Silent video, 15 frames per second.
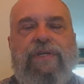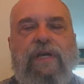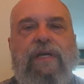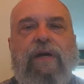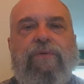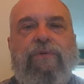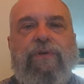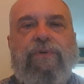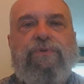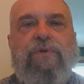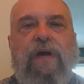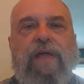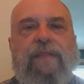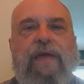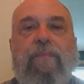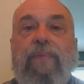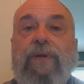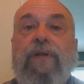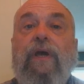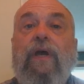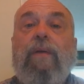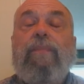I doubt you'll try that,
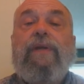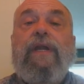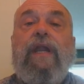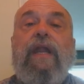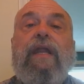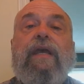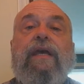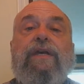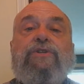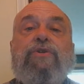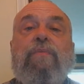but in any case,